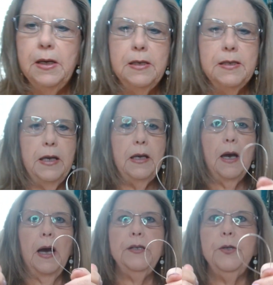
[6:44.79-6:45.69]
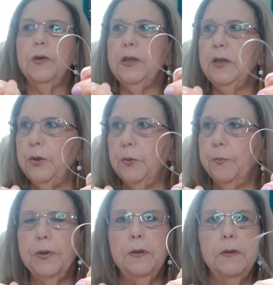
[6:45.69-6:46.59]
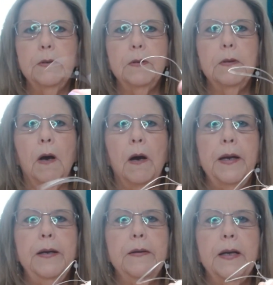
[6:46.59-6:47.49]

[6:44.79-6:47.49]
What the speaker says: See, I do a loop on it.